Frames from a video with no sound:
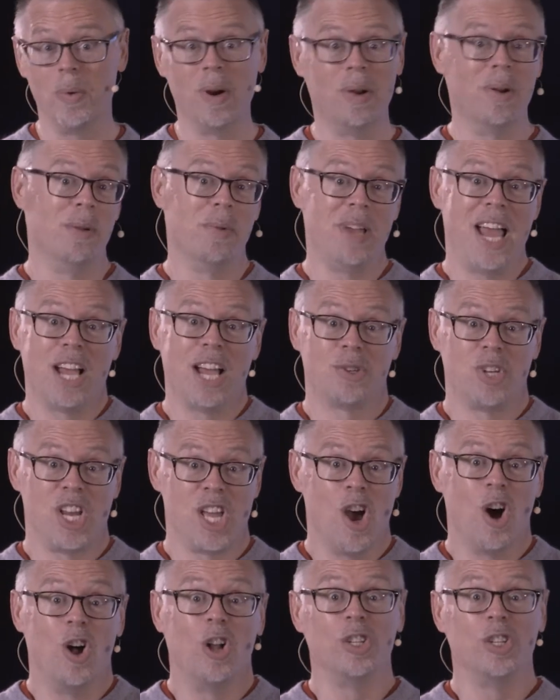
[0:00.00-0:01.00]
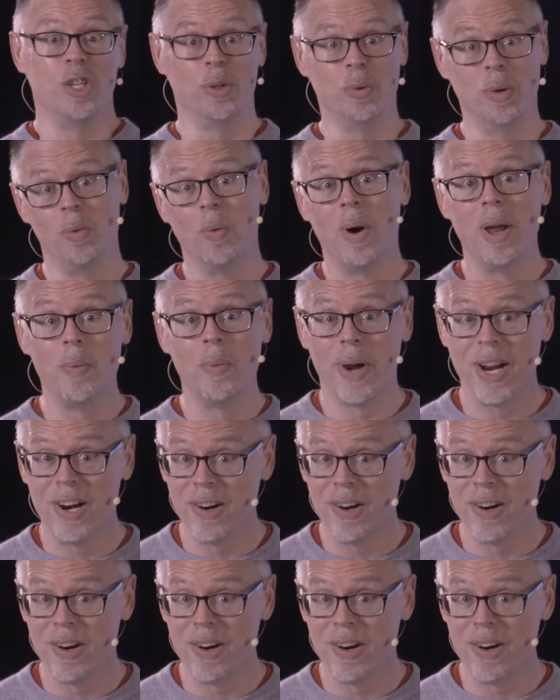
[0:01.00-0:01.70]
Well, we actually all do, in one way